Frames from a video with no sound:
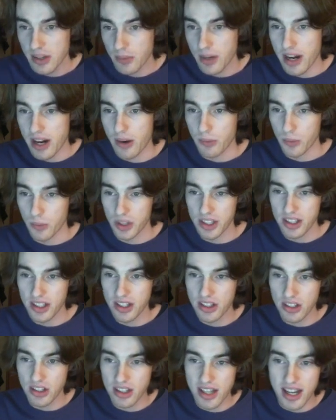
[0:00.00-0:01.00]
wow, really
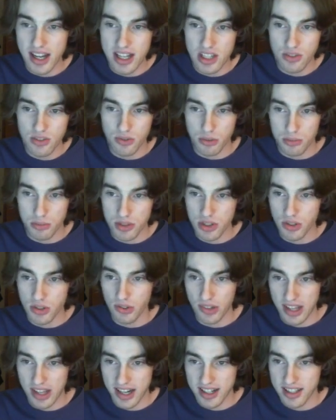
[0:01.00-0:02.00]
good guess from
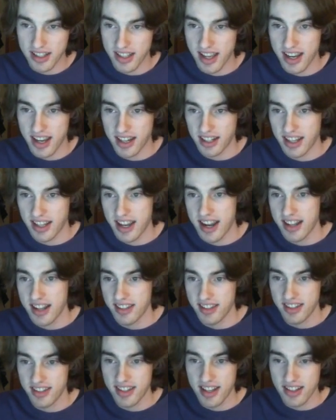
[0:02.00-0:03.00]
Snorlax there in
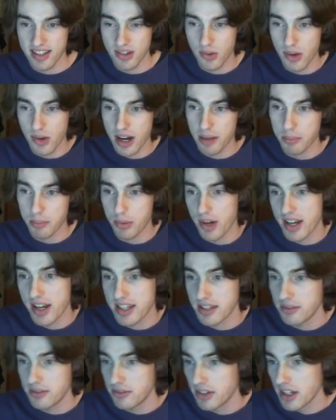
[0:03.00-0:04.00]
Kansas. That's quite
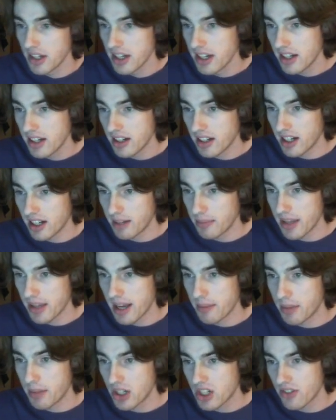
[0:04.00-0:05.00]
impressive.
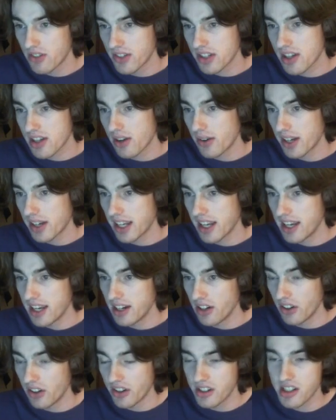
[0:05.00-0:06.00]
Yeah, a bunch of us going
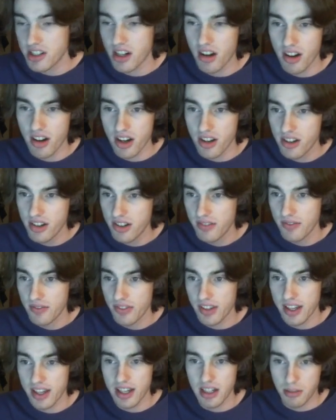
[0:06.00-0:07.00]
in Ontario
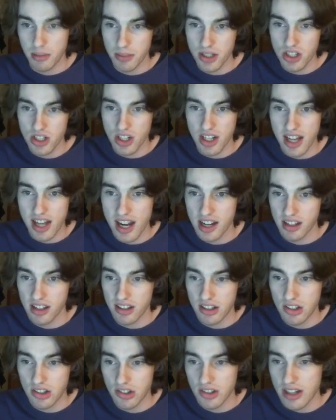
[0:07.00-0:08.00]
and a bunch in
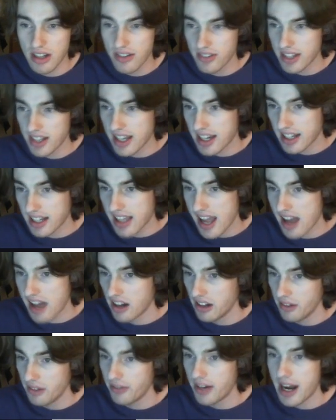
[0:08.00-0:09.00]
Canada too. Definitely had a
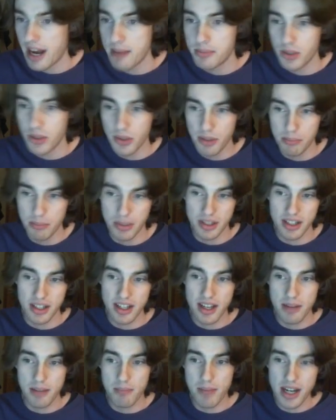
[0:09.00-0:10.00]
Canada vibe to it, but
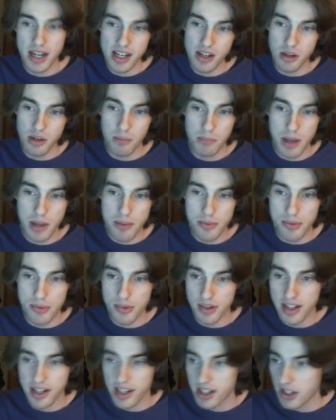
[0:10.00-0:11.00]
many good people
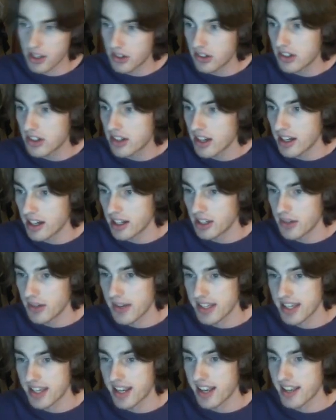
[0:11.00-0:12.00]
getting good
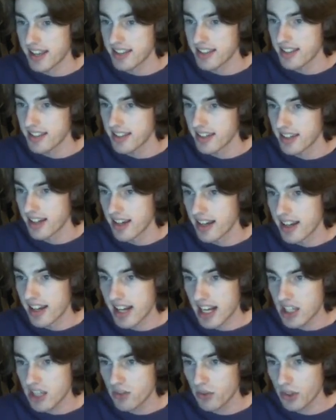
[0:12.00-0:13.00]
USA guesses.
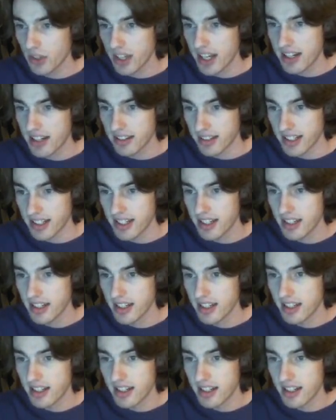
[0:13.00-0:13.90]
As for the Italy,